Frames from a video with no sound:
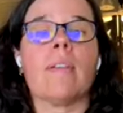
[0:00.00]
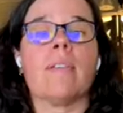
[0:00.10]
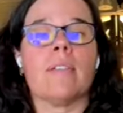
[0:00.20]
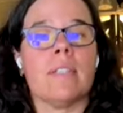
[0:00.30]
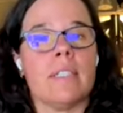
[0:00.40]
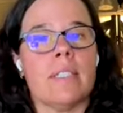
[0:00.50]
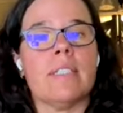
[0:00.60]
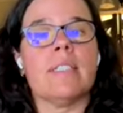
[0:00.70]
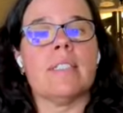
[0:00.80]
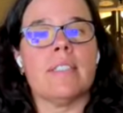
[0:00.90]

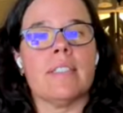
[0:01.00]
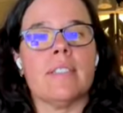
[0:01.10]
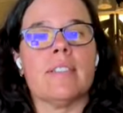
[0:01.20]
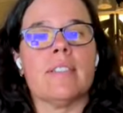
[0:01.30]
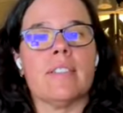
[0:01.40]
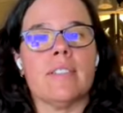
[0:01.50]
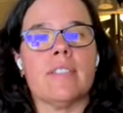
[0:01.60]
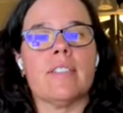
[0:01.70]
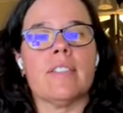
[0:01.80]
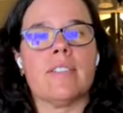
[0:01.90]

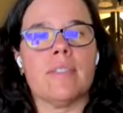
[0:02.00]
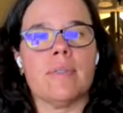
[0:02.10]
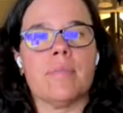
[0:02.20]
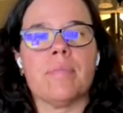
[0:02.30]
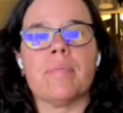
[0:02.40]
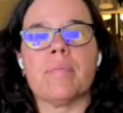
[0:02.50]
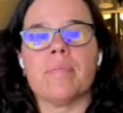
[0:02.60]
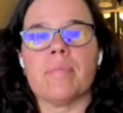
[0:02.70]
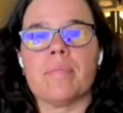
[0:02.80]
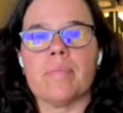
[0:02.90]

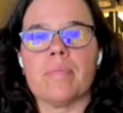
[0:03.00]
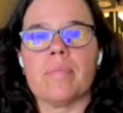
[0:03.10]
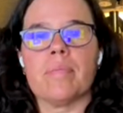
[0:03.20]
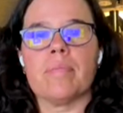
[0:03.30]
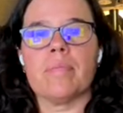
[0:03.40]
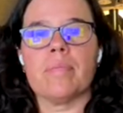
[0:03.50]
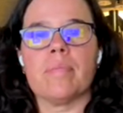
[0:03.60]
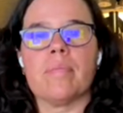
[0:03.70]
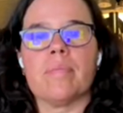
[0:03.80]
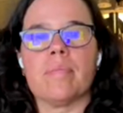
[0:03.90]

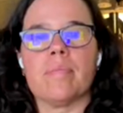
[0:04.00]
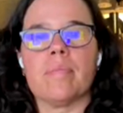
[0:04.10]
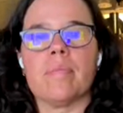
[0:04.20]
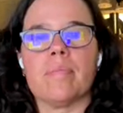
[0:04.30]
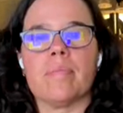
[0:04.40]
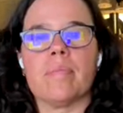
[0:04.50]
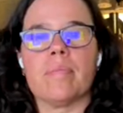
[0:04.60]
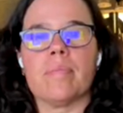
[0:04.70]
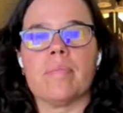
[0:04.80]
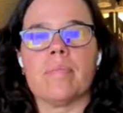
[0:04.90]

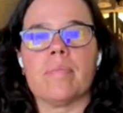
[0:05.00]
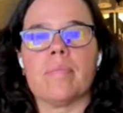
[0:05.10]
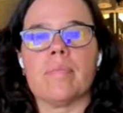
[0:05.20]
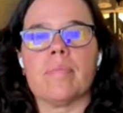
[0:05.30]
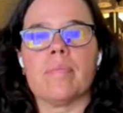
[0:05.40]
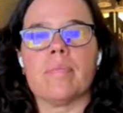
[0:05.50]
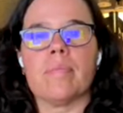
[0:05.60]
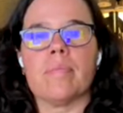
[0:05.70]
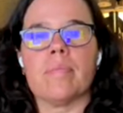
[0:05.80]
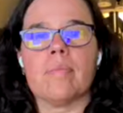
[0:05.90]

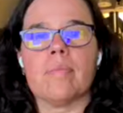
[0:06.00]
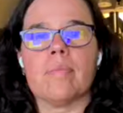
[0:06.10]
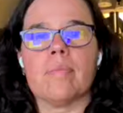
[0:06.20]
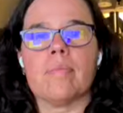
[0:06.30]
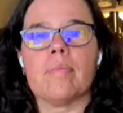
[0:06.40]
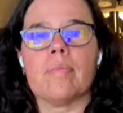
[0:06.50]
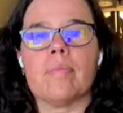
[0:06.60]
[no speech]